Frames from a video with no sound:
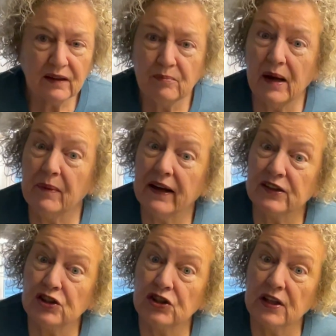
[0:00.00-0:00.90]
maybe I
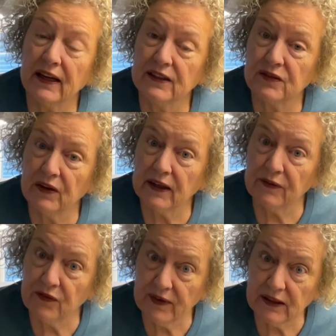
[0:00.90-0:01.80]
should say it's very
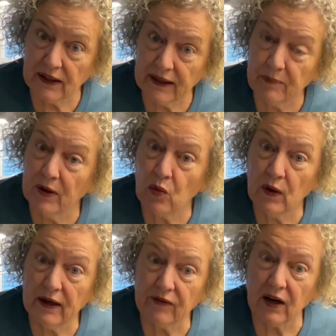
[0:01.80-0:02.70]
filling. But
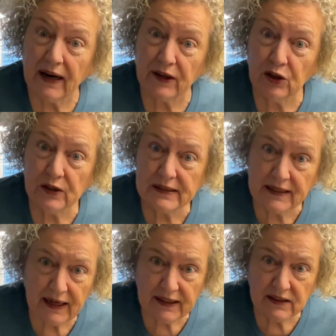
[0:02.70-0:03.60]
whenever I could
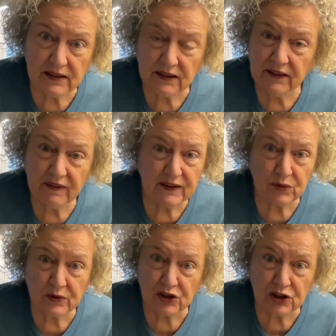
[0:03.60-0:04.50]
taste, this
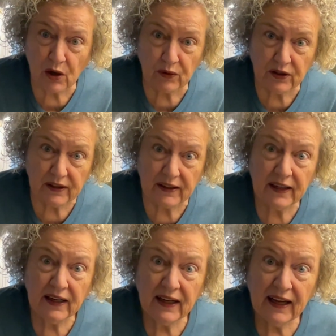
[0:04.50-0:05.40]
was so good,
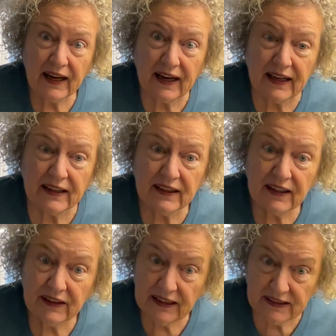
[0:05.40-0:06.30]
and
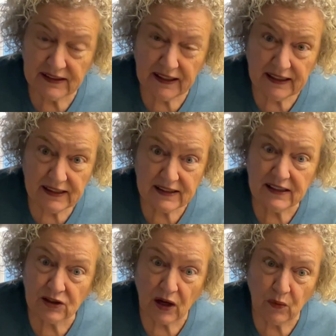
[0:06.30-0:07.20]
it's easy,
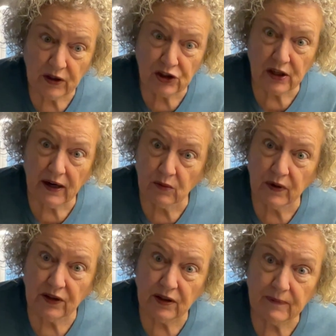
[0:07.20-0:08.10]
so I want to share it
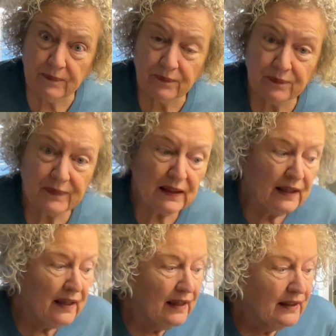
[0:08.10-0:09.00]
with you.
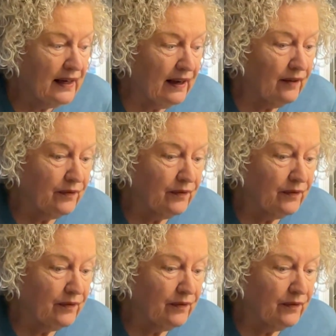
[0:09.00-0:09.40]
Now,